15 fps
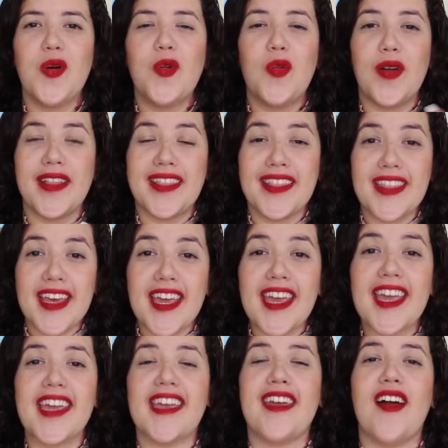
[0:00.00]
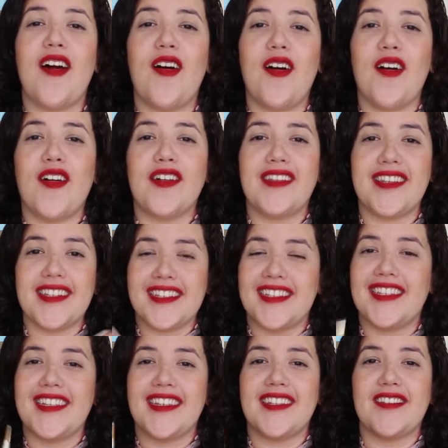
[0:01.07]
when they are
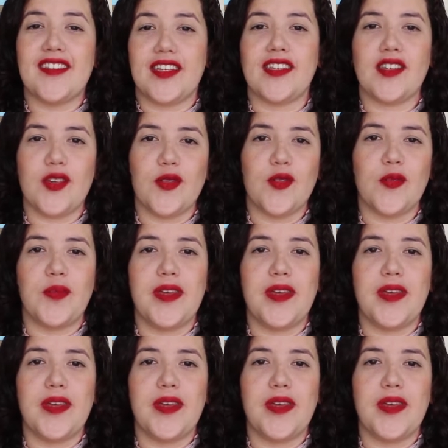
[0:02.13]
listening to you,